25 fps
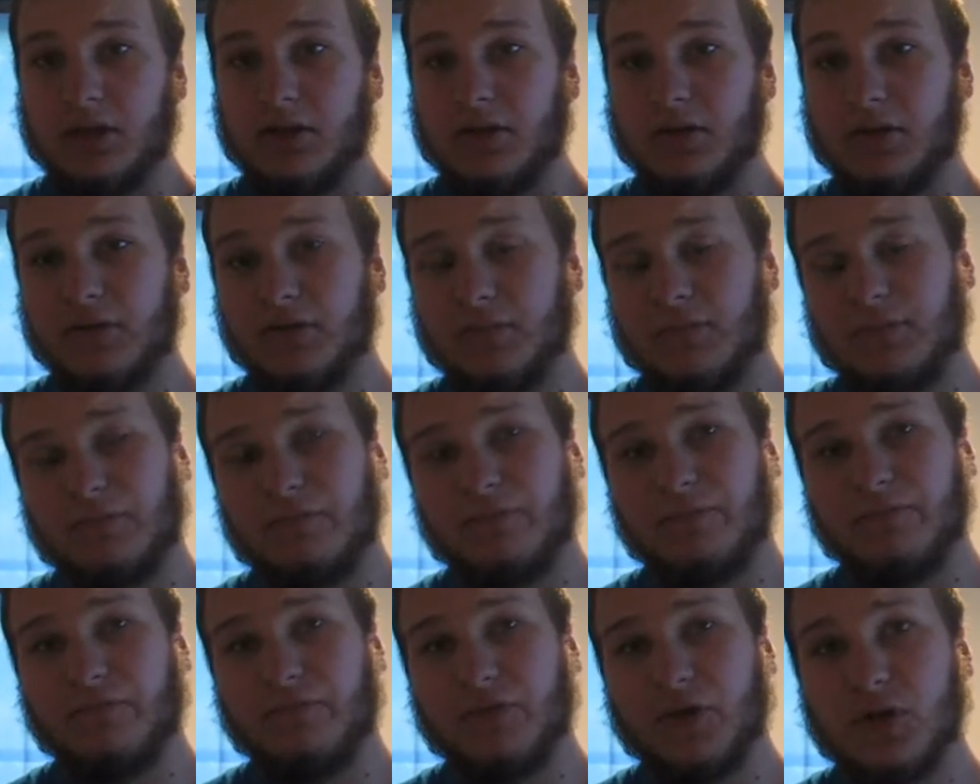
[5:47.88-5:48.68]
the
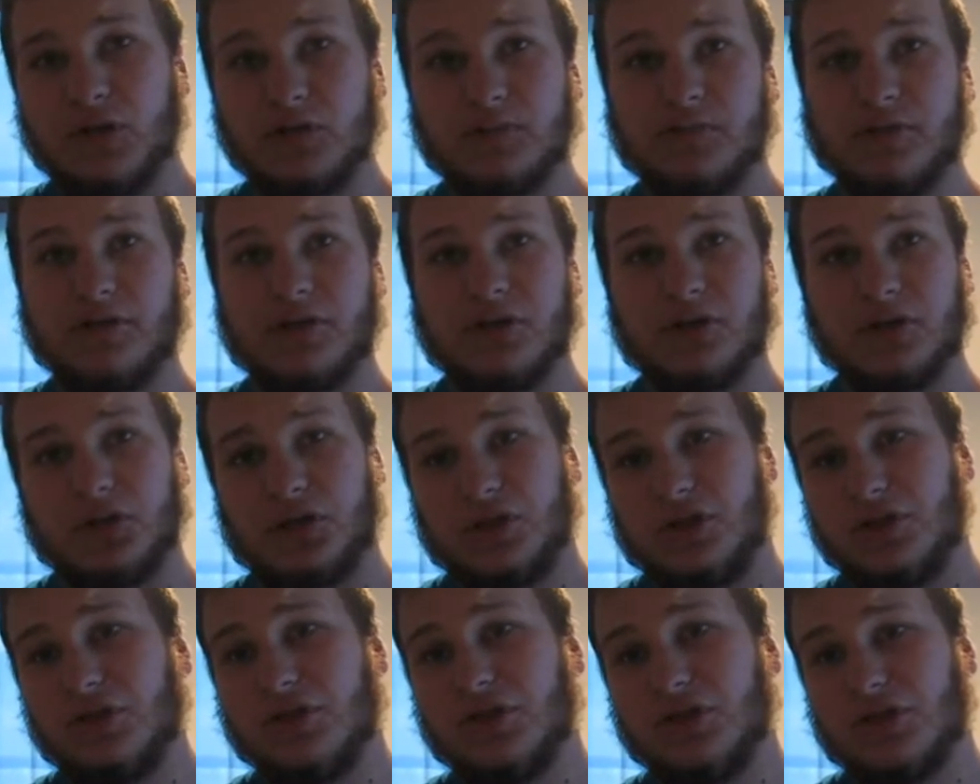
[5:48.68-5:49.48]
first-person
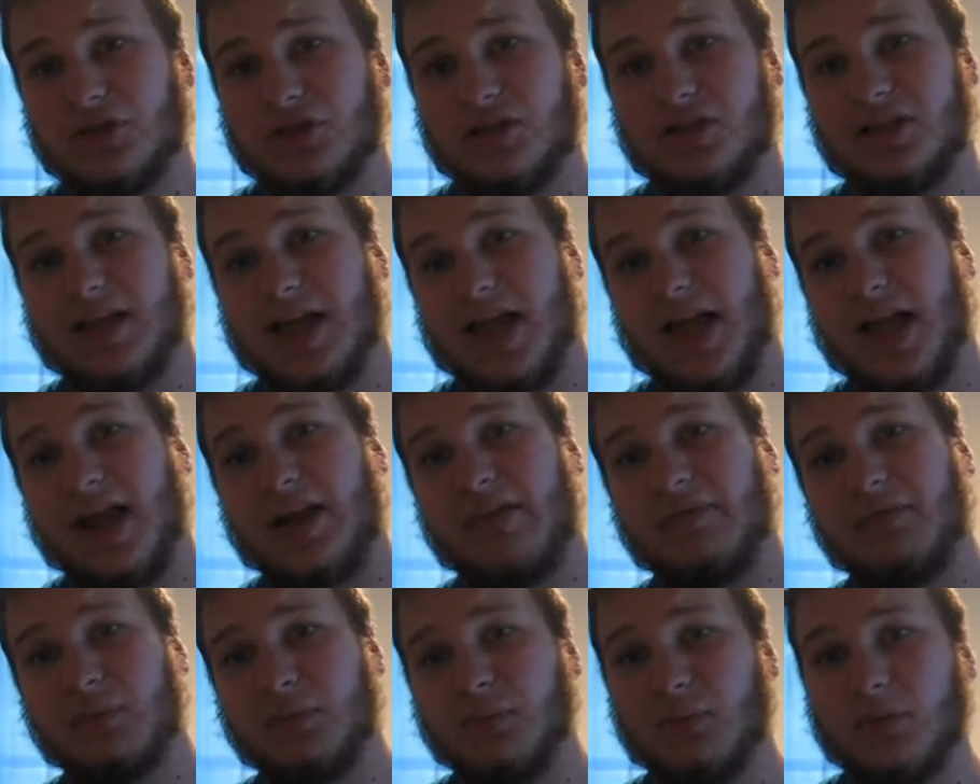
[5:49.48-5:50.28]
shooters just
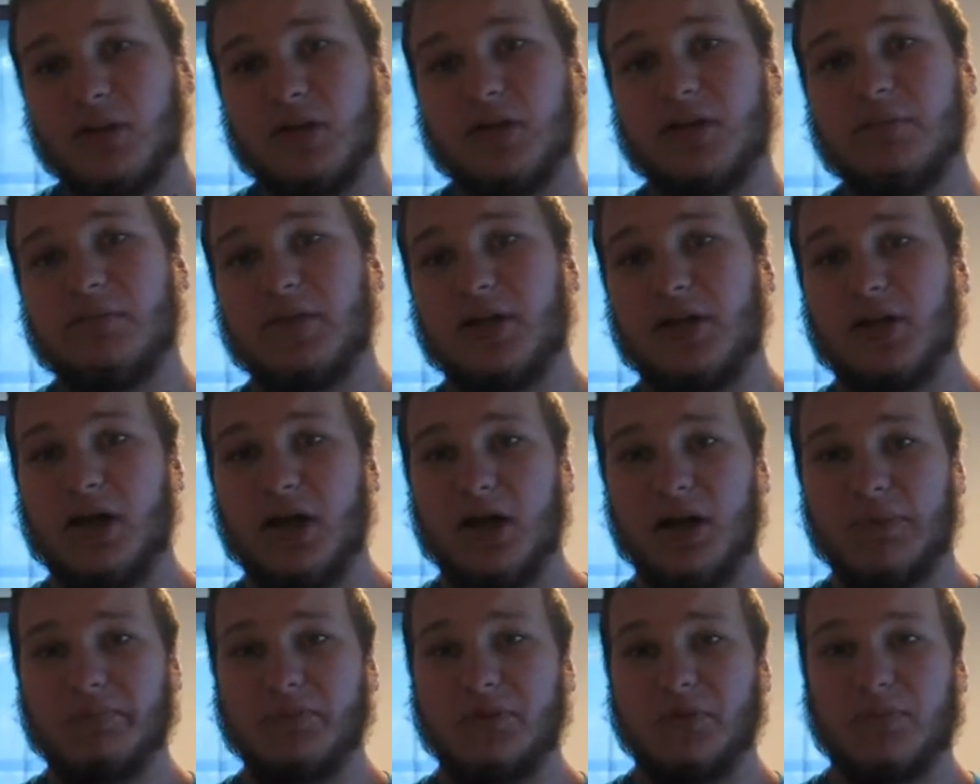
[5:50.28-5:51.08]
haven't really been
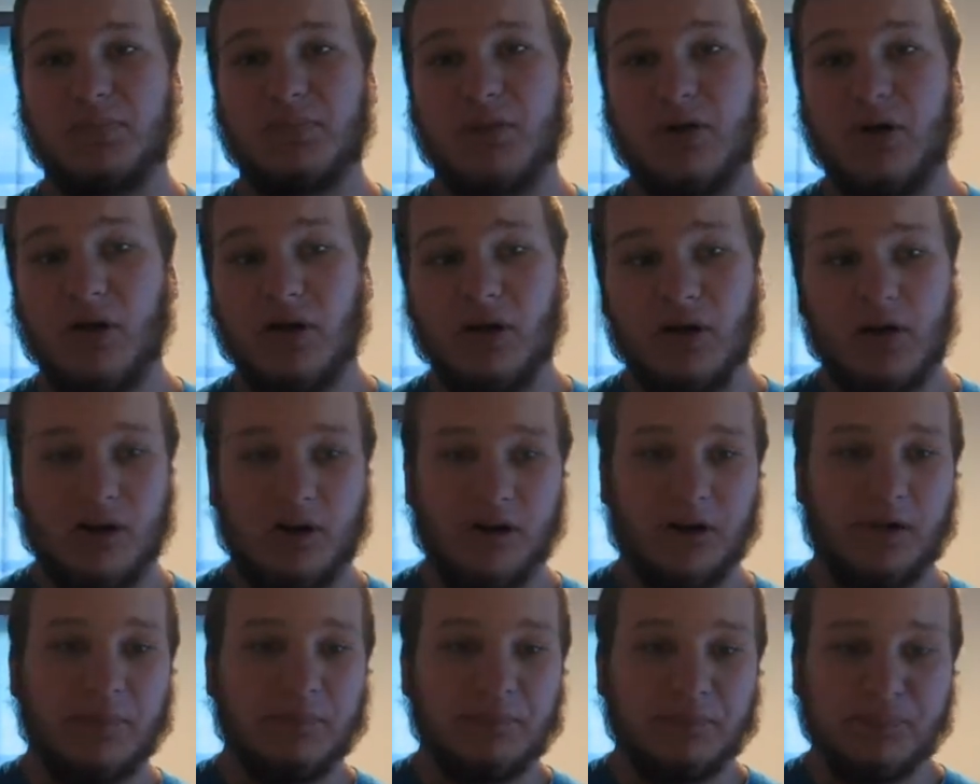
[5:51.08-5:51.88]
up to
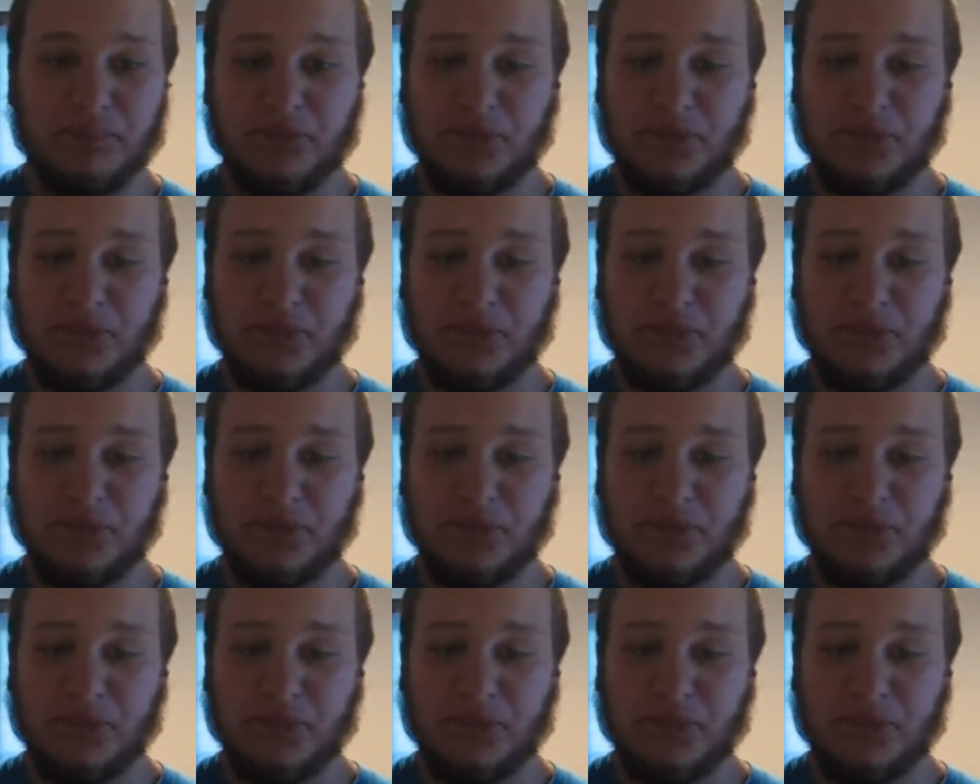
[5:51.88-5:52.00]
par.